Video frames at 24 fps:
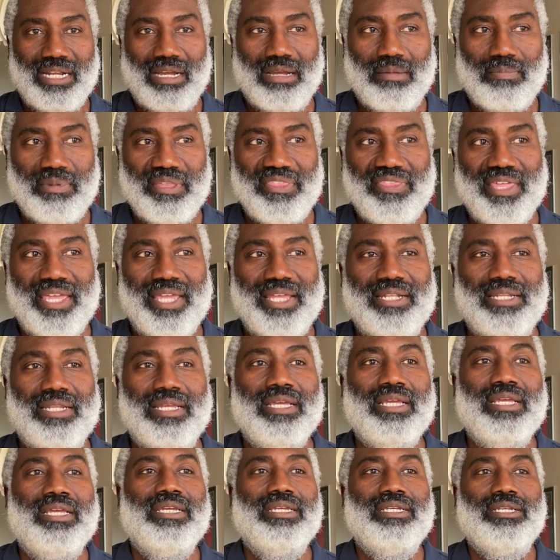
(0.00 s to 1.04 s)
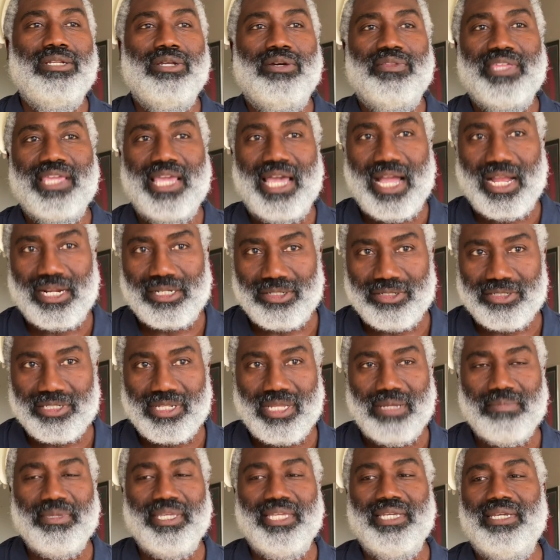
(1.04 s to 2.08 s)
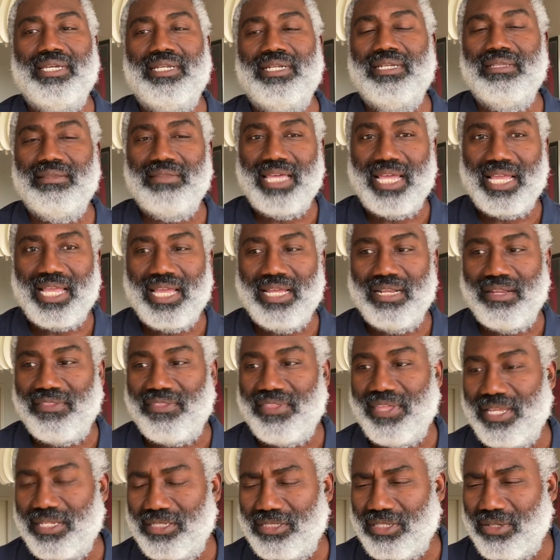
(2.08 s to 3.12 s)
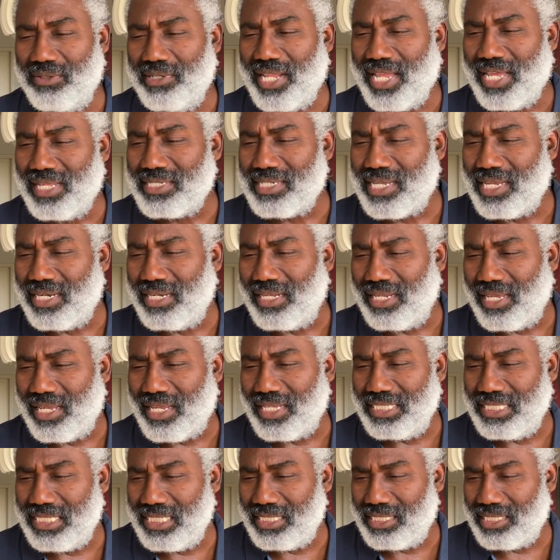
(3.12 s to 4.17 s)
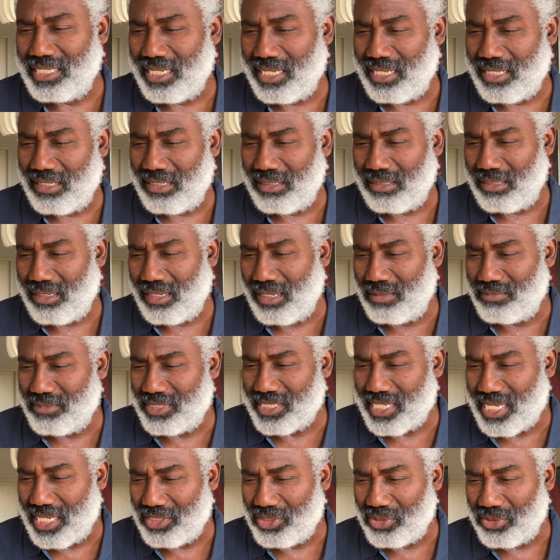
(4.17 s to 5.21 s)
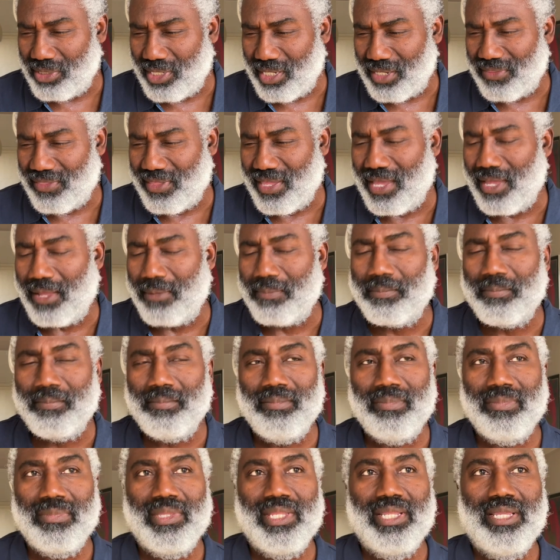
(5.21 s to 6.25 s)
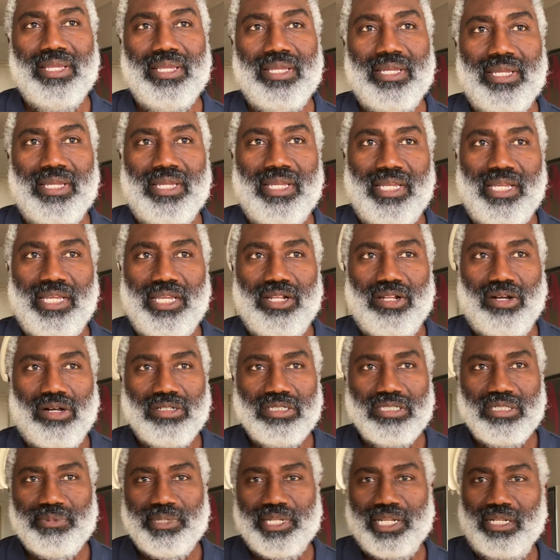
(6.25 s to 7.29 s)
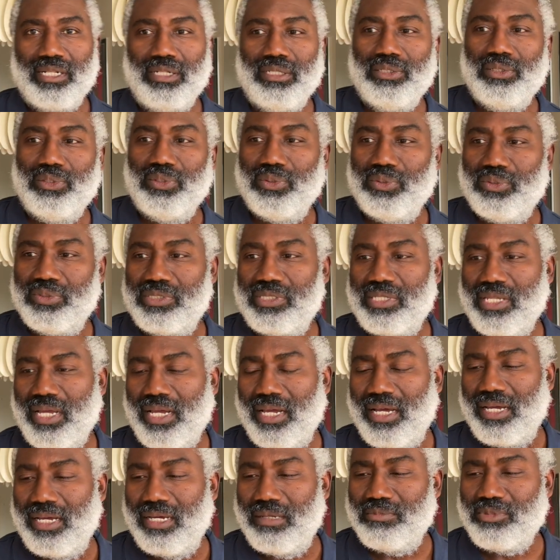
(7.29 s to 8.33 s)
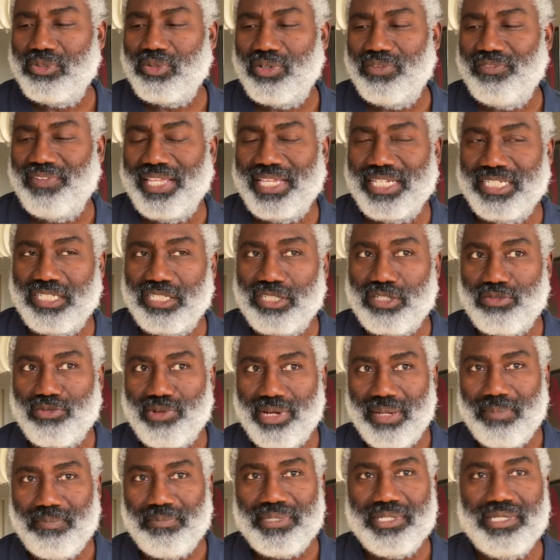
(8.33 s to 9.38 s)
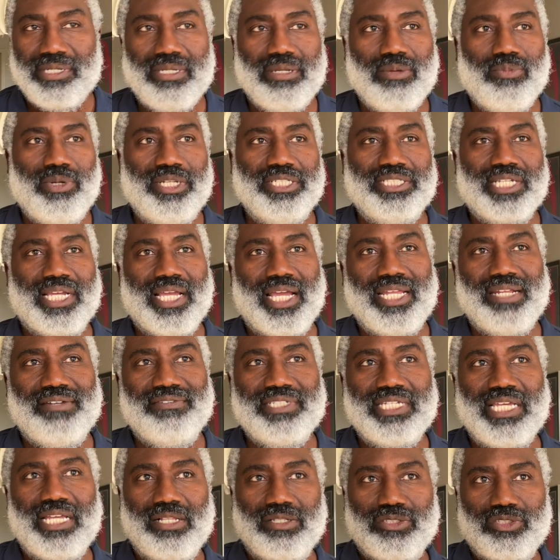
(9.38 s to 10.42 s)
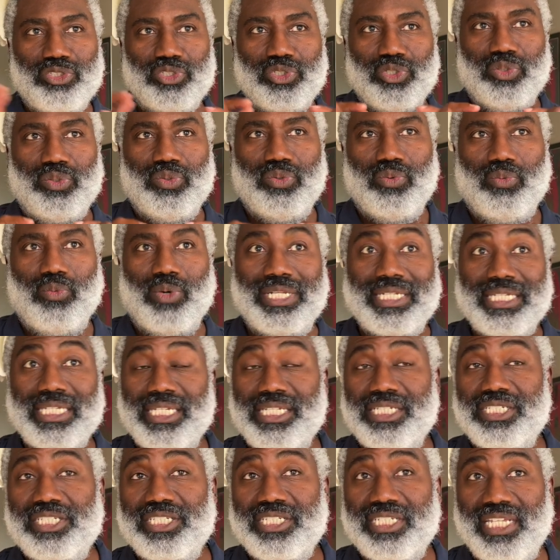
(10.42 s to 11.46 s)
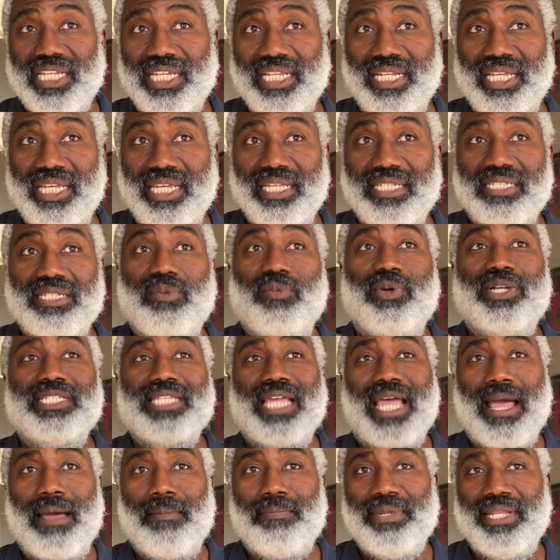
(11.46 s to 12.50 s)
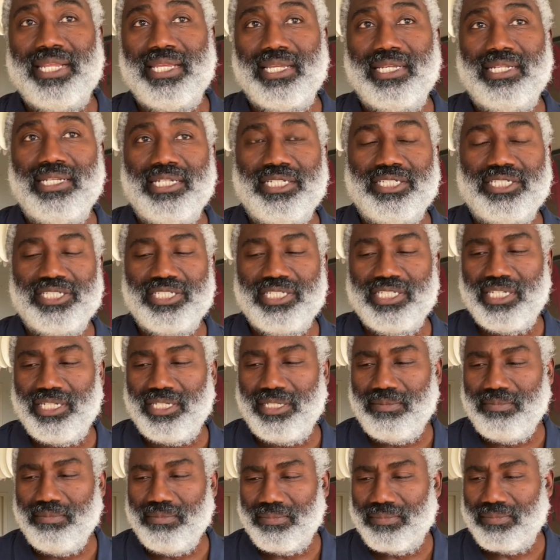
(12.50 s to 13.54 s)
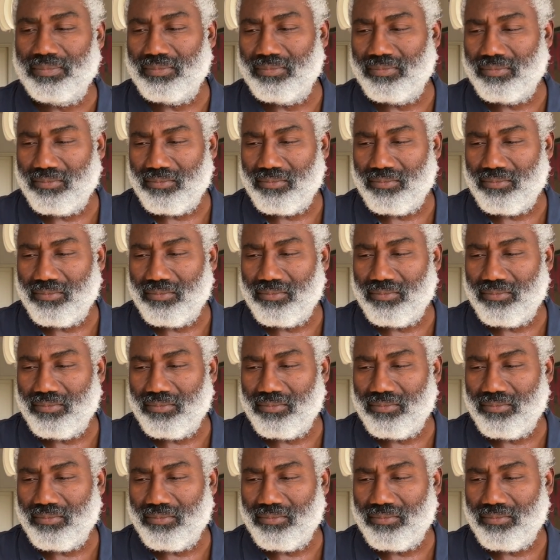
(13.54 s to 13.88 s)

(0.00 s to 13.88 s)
up, and then, you know, the actors come in and that kind of thing. So it has kind of like a detail schedule like that. It also includes sort of like a script, which kind of tells you what each scene is and what's happening in each scene.